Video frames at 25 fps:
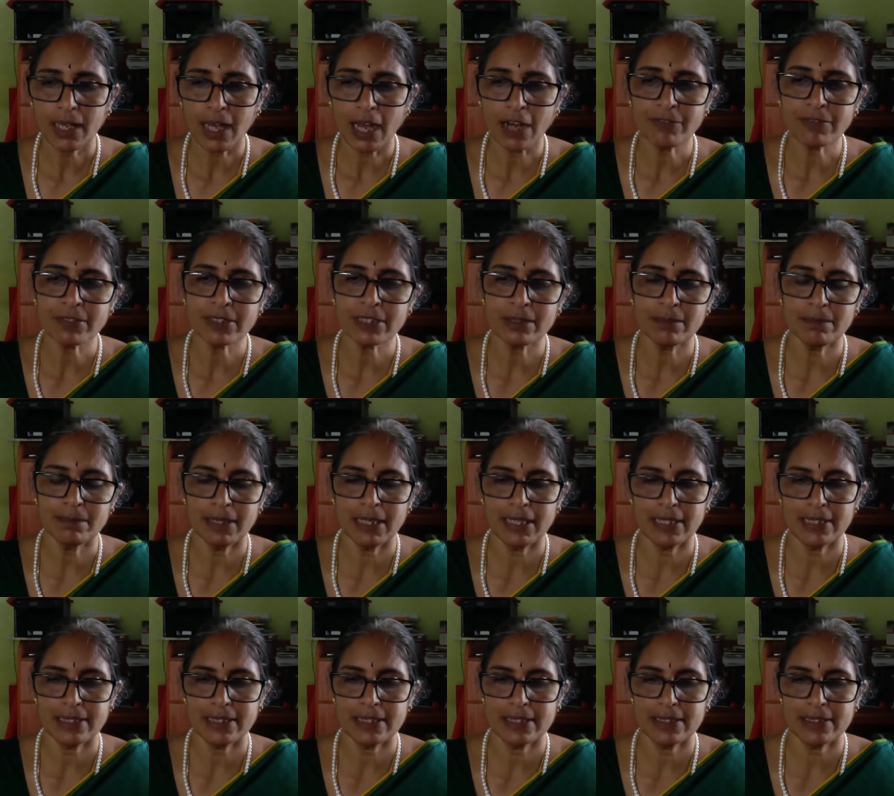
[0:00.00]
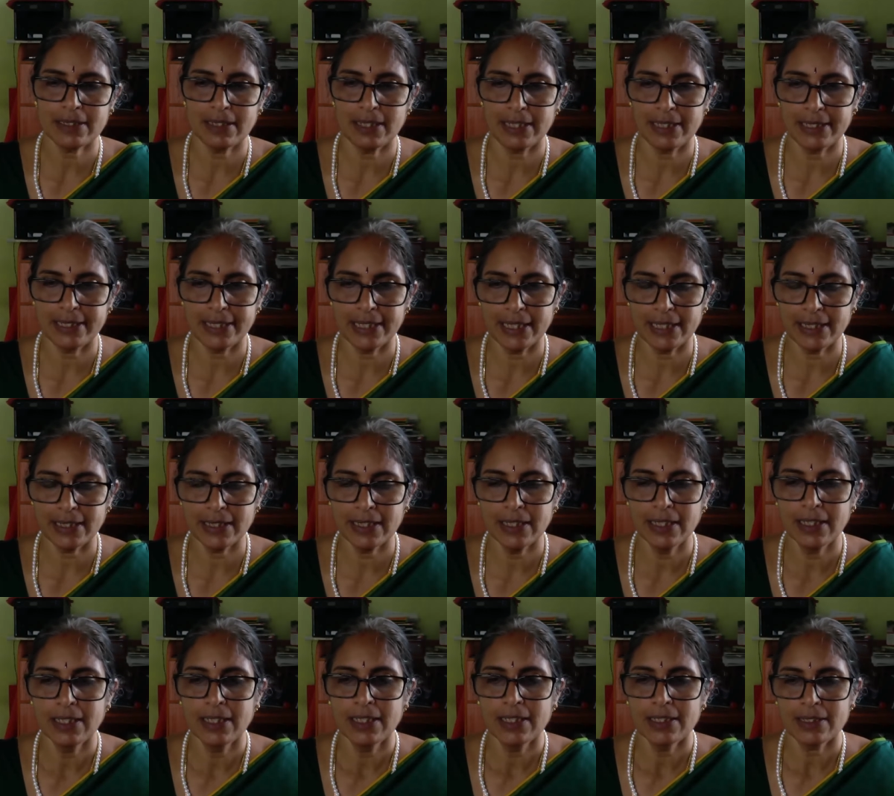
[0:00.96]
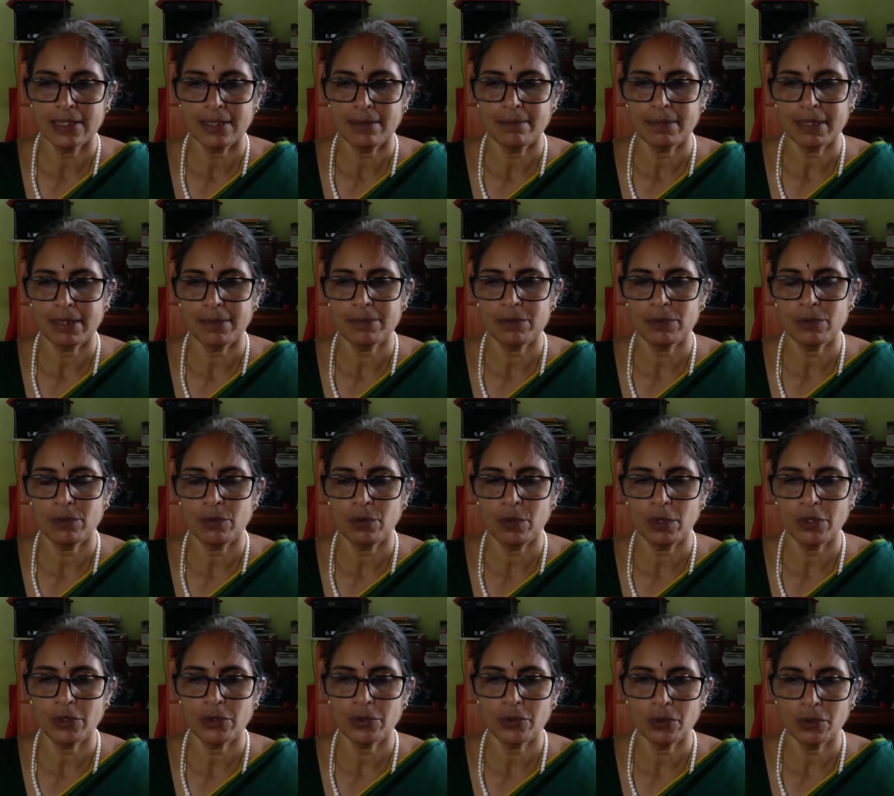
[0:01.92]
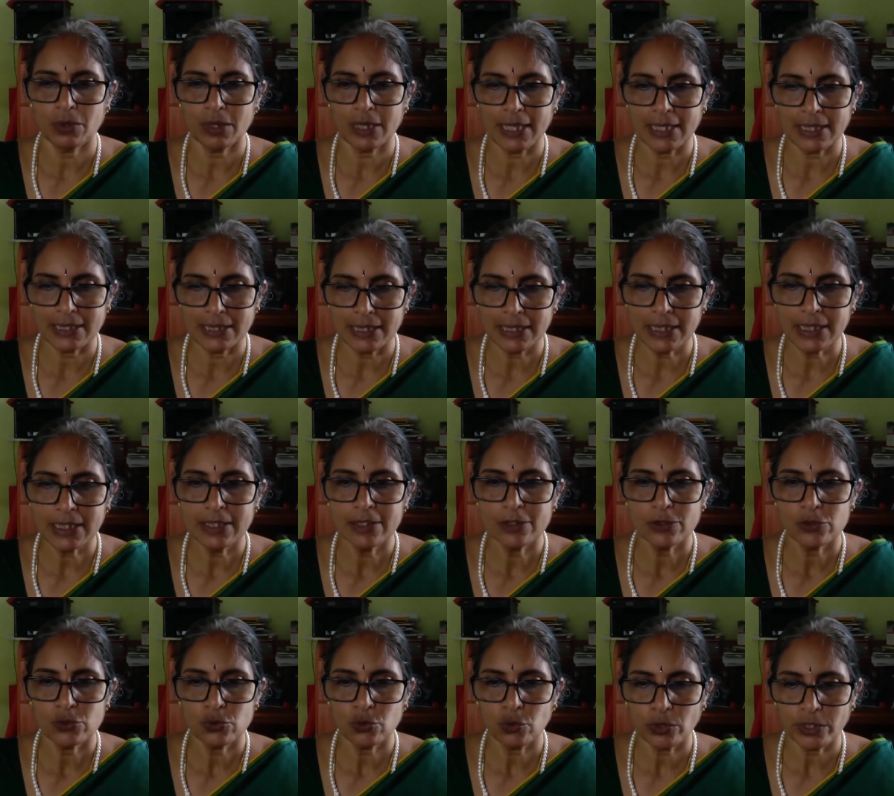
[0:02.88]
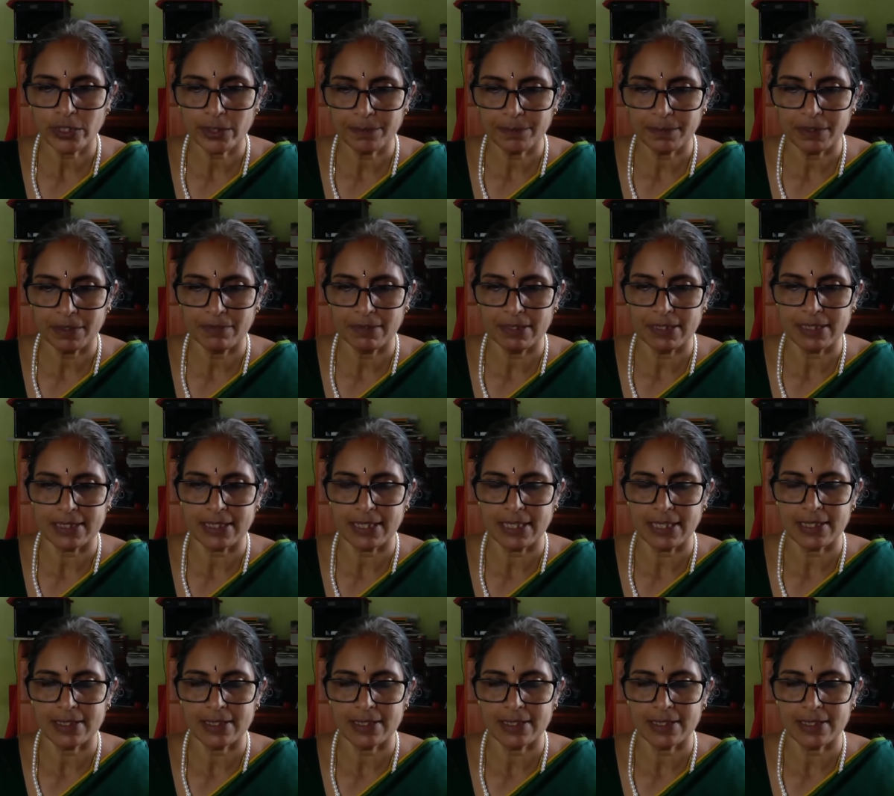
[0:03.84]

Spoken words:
After the blood tests are done, sometimes you want to look at the sodium levels.